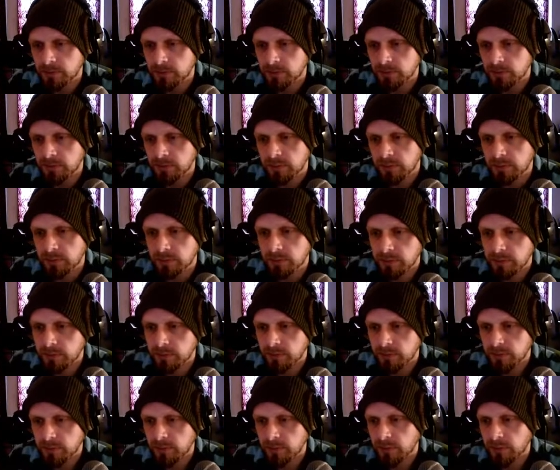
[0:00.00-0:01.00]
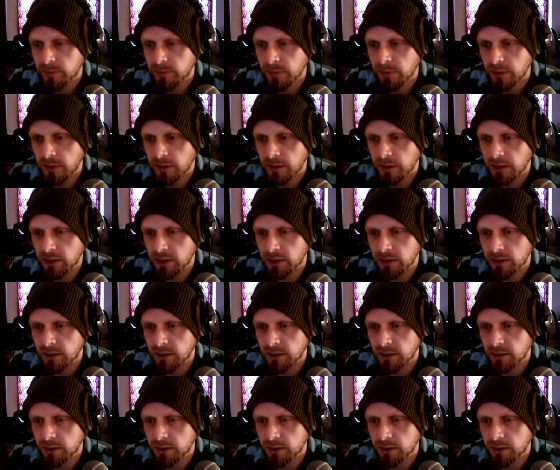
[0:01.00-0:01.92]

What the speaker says: (silence)